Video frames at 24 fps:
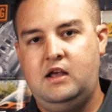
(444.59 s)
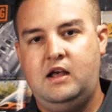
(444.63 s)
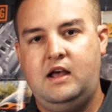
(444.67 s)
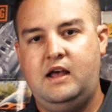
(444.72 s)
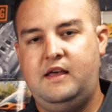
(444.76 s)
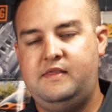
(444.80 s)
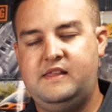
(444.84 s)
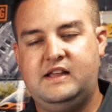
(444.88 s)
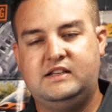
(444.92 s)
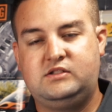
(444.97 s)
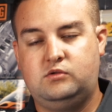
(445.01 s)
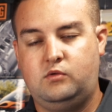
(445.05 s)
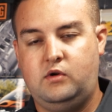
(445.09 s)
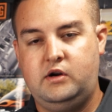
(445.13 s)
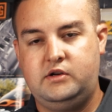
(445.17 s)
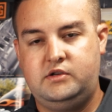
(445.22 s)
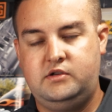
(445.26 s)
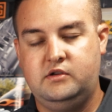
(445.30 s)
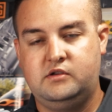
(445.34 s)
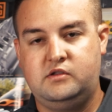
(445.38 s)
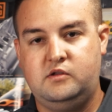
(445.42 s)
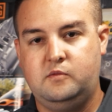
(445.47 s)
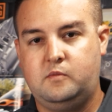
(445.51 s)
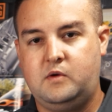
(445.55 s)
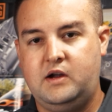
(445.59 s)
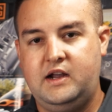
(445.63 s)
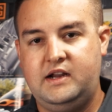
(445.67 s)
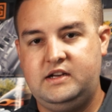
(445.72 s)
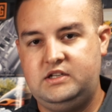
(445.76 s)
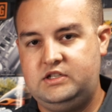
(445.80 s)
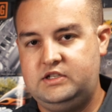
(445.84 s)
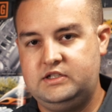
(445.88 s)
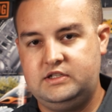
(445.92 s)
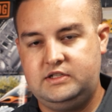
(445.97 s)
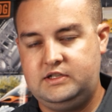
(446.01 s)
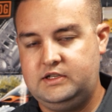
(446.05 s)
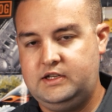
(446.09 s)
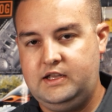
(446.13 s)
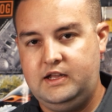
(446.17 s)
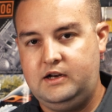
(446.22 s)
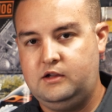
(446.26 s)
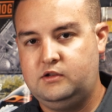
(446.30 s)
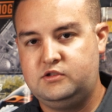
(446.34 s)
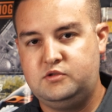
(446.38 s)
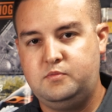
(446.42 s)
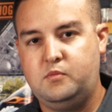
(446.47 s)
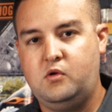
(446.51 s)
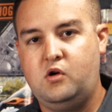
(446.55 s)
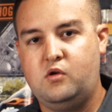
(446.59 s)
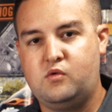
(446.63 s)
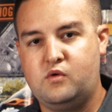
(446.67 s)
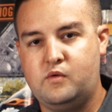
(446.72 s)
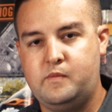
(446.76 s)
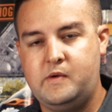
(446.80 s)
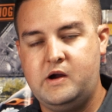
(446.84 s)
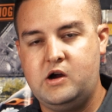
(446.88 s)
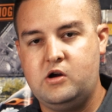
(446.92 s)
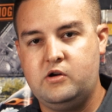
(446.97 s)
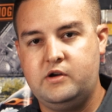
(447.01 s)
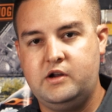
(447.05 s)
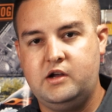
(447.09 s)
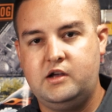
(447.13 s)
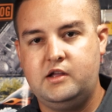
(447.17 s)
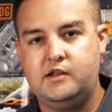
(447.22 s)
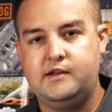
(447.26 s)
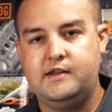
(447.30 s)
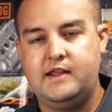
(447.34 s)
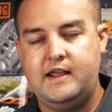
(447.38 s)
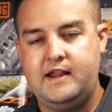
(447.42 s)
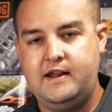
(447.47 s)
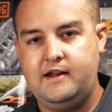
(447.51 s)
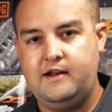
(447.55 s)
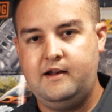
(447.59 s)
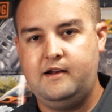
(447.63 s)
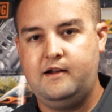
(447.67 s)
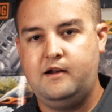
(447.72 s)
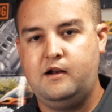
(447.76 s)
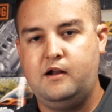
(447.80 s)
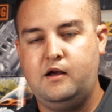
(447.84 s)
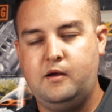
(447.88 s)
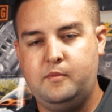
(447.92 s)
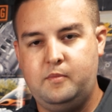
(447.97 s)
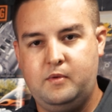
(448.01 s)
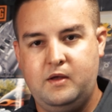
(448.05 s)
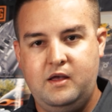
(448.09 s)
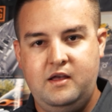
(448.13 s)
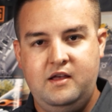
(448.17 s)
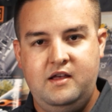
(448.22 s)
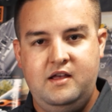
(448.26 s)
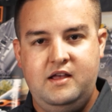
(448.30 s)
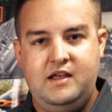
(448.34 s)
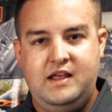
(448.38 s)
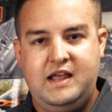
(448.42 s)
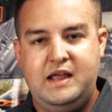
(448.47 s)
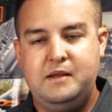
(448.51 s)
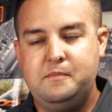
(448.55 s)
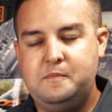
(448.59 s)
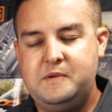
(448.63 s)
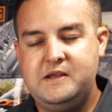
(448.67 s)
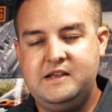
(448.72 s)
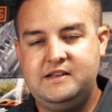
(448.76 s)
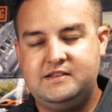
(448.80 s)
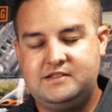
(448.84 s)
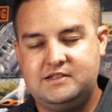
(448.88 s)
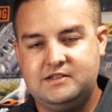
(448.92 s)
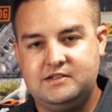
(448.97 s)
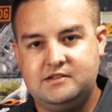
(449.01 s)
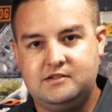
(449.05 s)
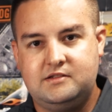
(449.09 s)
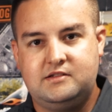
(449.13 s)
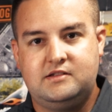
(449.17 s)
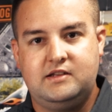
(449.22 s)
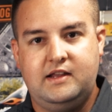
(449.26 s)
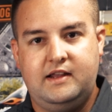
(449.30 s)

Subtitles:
and that's where I took the bike just to get a small repair done, and it ended up in pieces,